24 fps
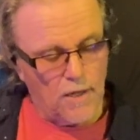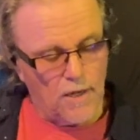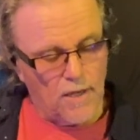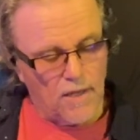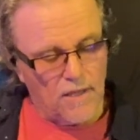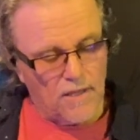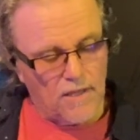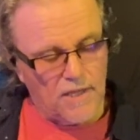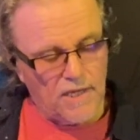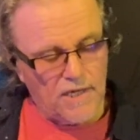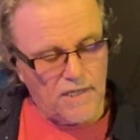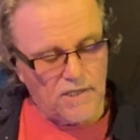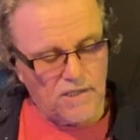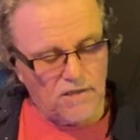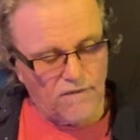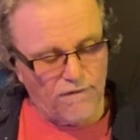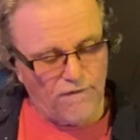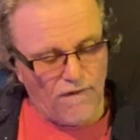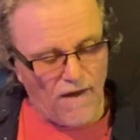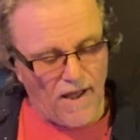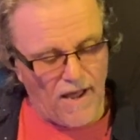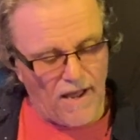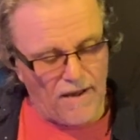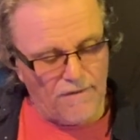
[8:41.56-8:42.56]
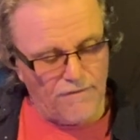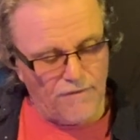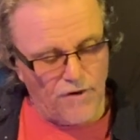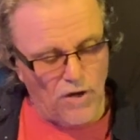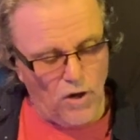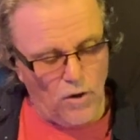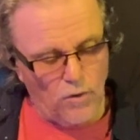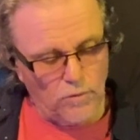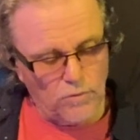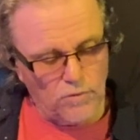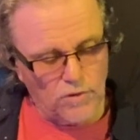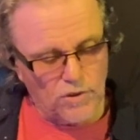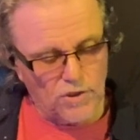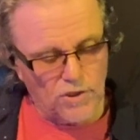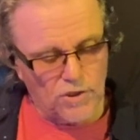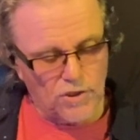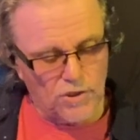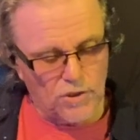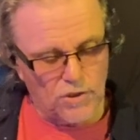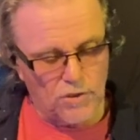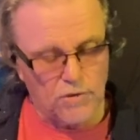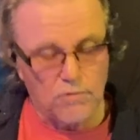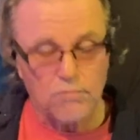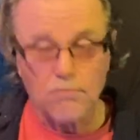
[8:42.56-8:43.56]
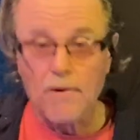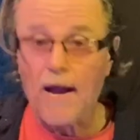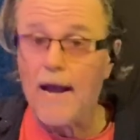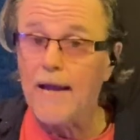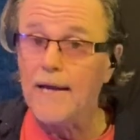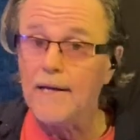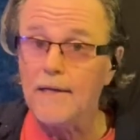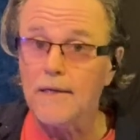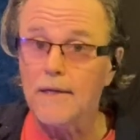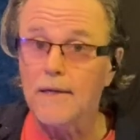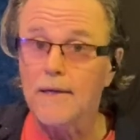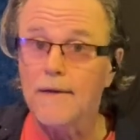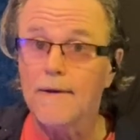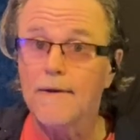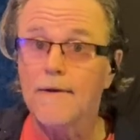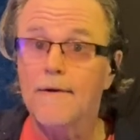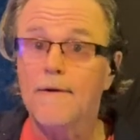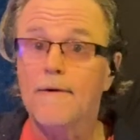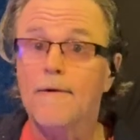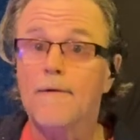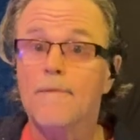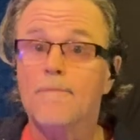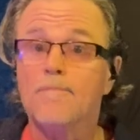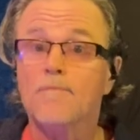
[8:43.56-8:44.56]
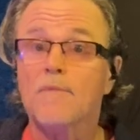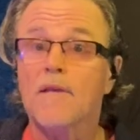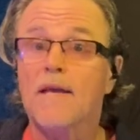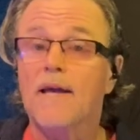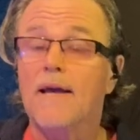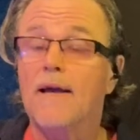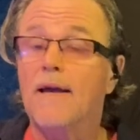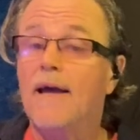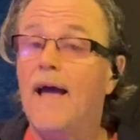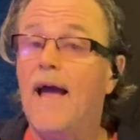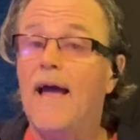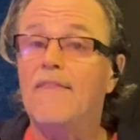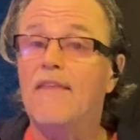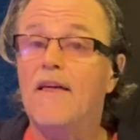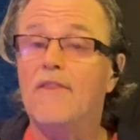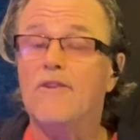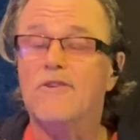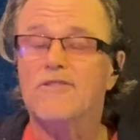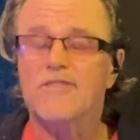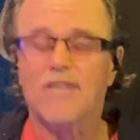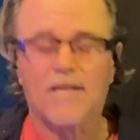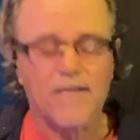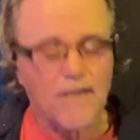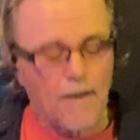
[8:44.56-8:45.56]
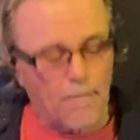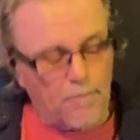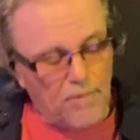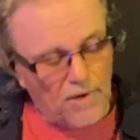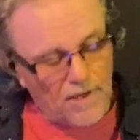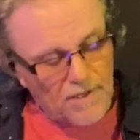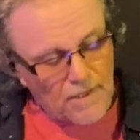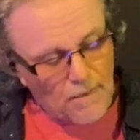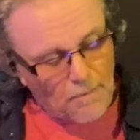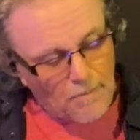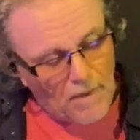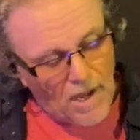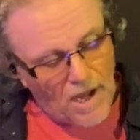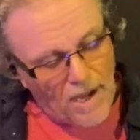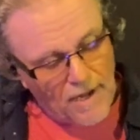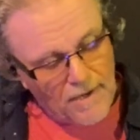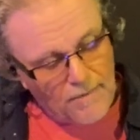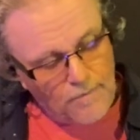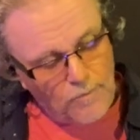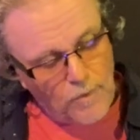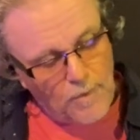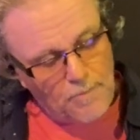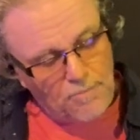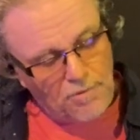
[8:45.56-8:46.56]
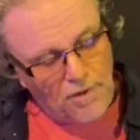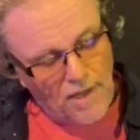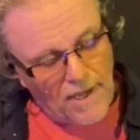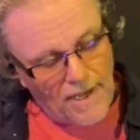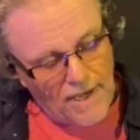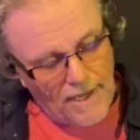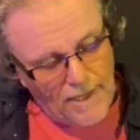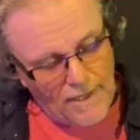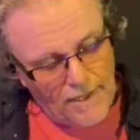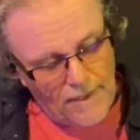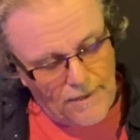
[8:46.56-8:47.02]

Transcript: these 5 notes, right? And then there's a couple at the bottom we play.